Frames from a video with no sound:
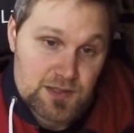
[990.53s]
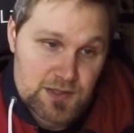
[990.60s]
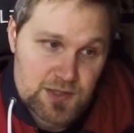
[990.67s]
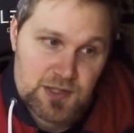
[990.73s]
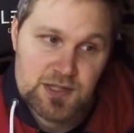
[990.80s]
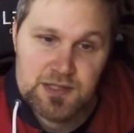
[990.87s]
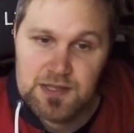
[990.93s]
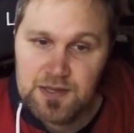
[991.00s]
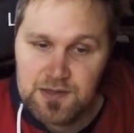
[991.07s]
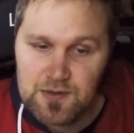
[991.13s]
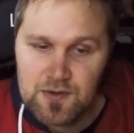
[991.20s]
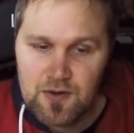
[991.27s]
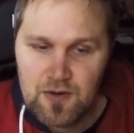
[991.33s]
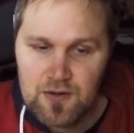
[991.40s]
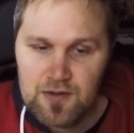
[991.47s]
just a
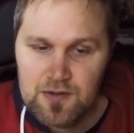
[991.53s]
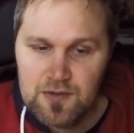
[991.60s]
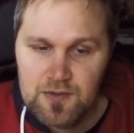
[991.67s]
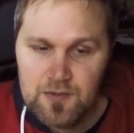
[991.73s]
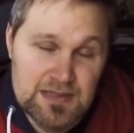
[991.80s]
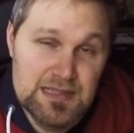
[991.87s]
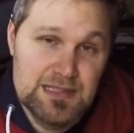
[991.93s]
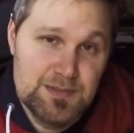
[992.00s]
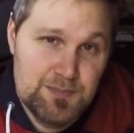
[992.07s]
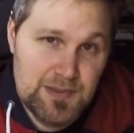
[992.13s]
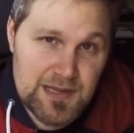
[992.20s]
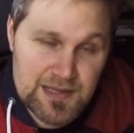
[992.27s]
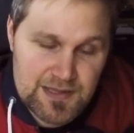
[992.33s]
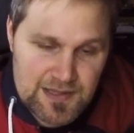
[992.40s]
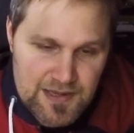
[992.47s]
dog. It's
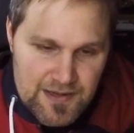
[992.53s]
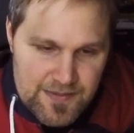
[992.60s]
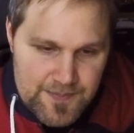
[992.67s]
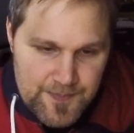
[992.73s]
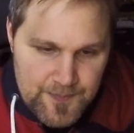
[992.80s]
B tier.